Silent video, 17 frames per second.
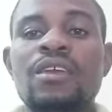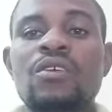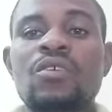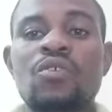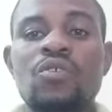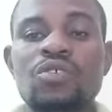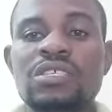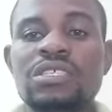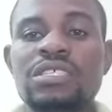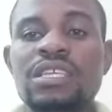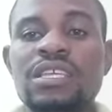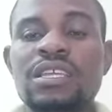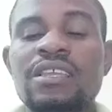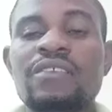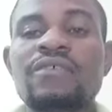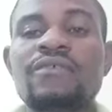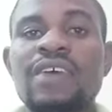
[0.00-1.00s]

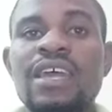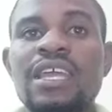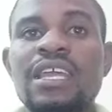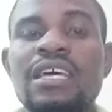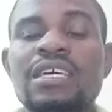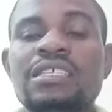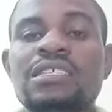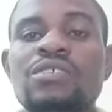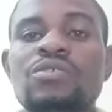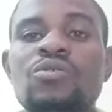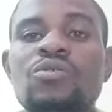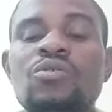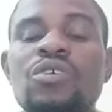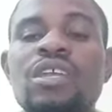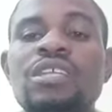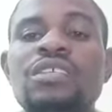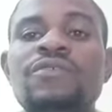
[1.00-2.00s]
causing virus.
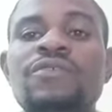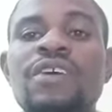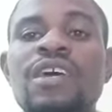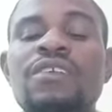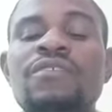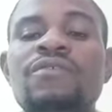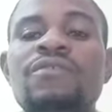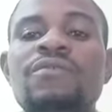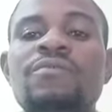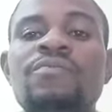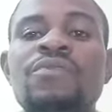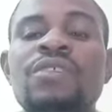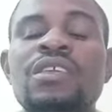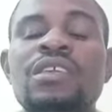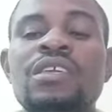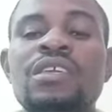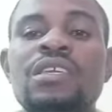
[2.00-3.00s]
So H5
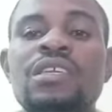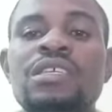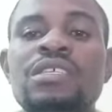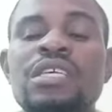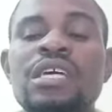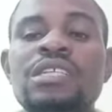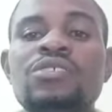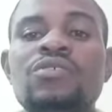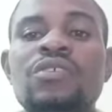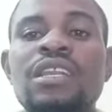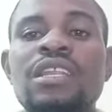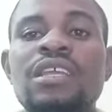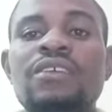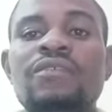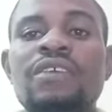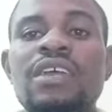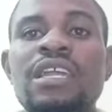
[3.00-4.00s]
is
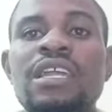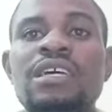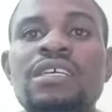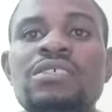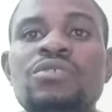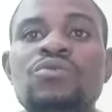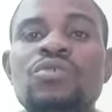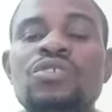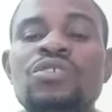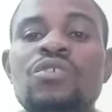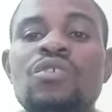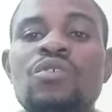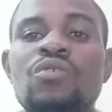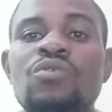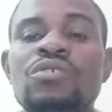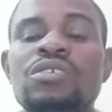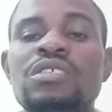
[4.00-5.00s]
actually a virus which
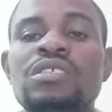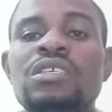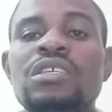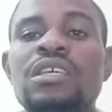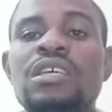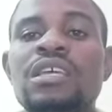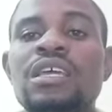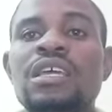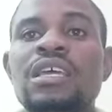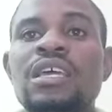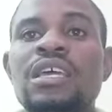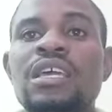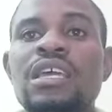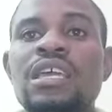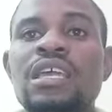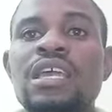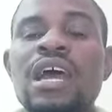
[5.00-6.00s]
causes
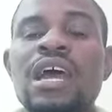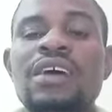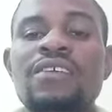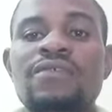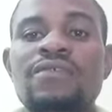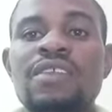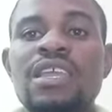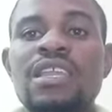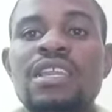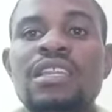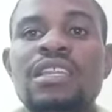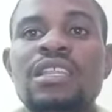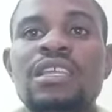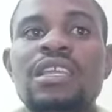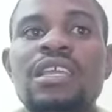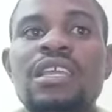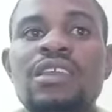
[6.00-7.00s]
avian
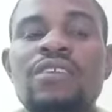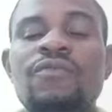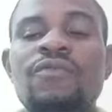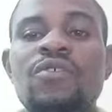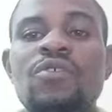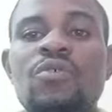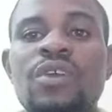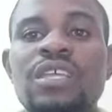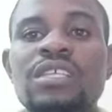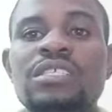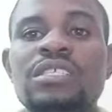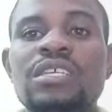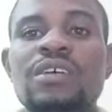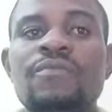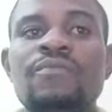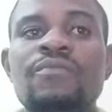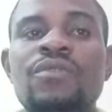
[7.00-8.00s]

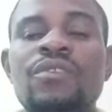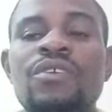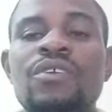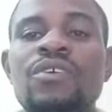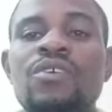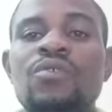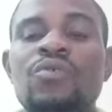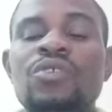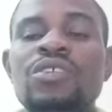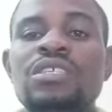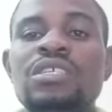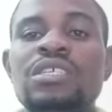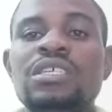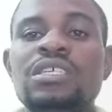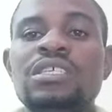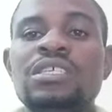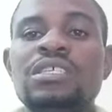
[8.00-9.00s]
influenza, which
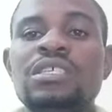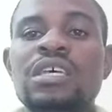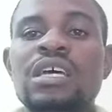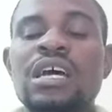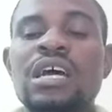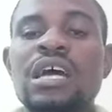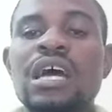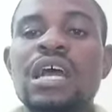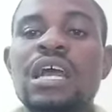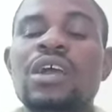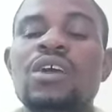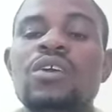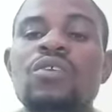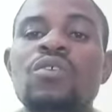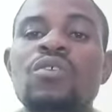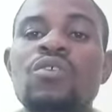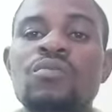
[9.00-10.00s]
is
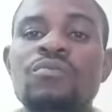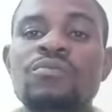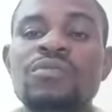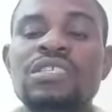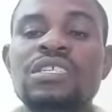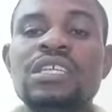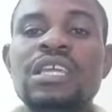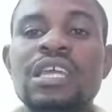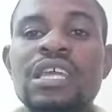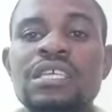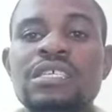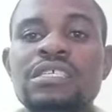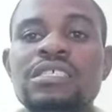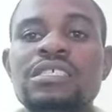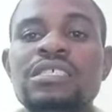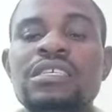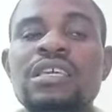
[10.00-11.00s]
acronymed
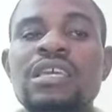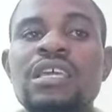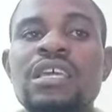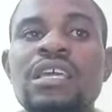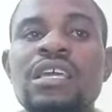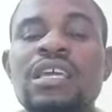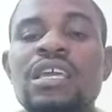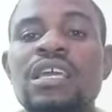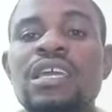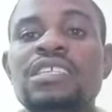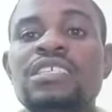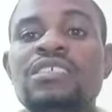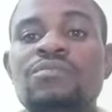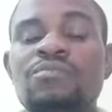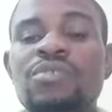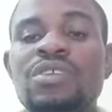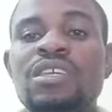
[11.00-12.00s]
as
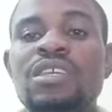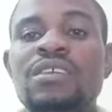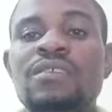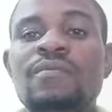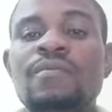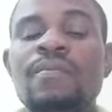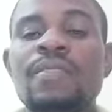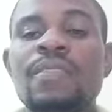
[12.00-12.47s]
HPAI,